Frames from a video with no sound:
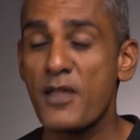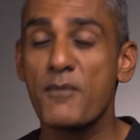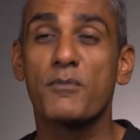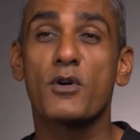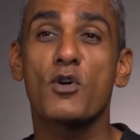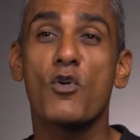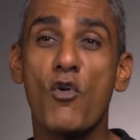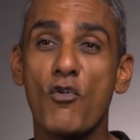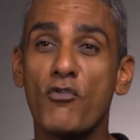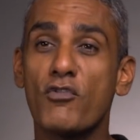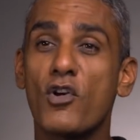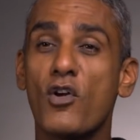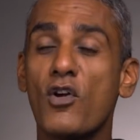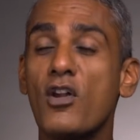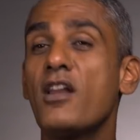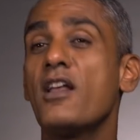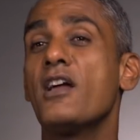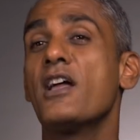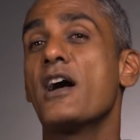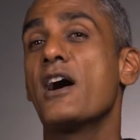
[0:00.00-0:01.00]
But
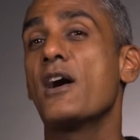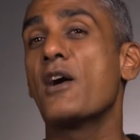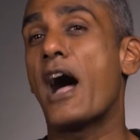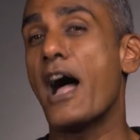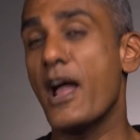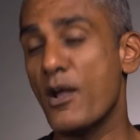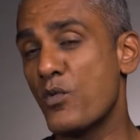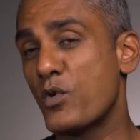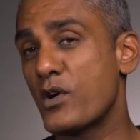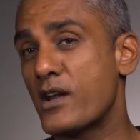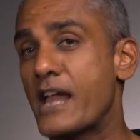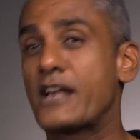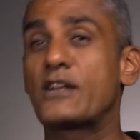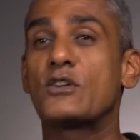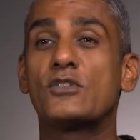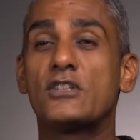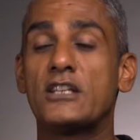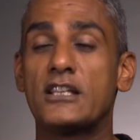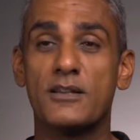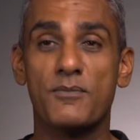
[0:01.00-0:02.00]
overall, I would like to
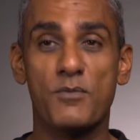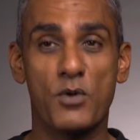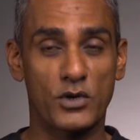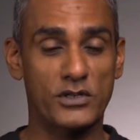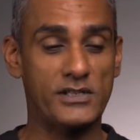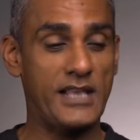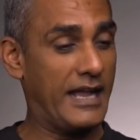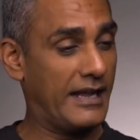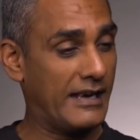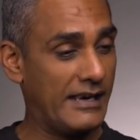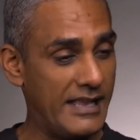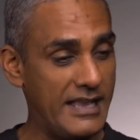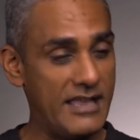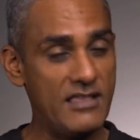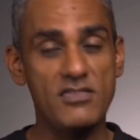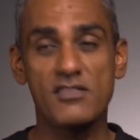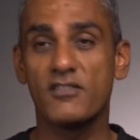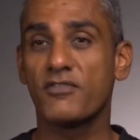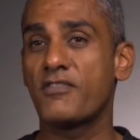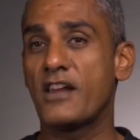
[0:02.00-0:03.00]
see the motorcycle
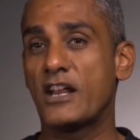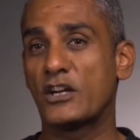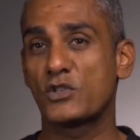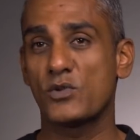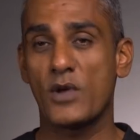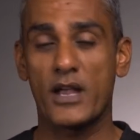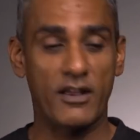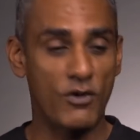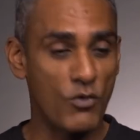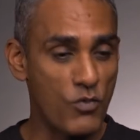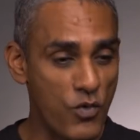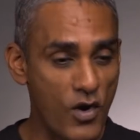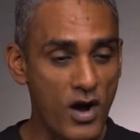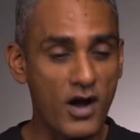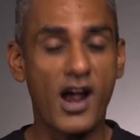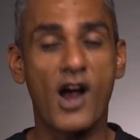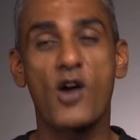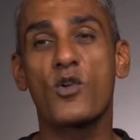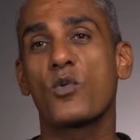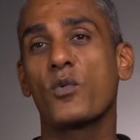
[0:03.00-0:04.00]
in the flesh so I can
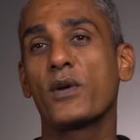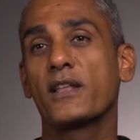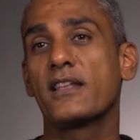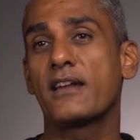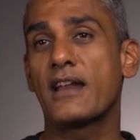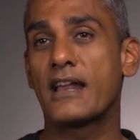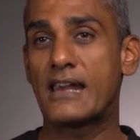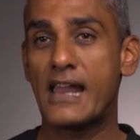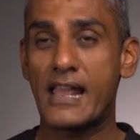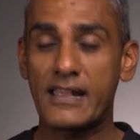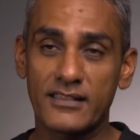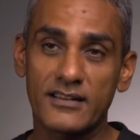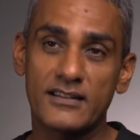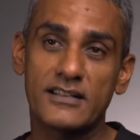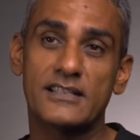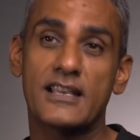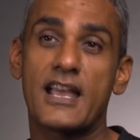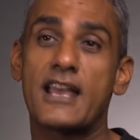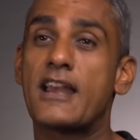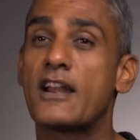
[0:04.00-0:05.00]
work out whether I like the
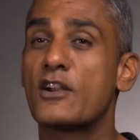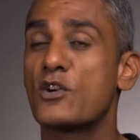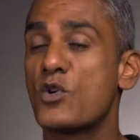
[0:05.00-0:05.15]
design, I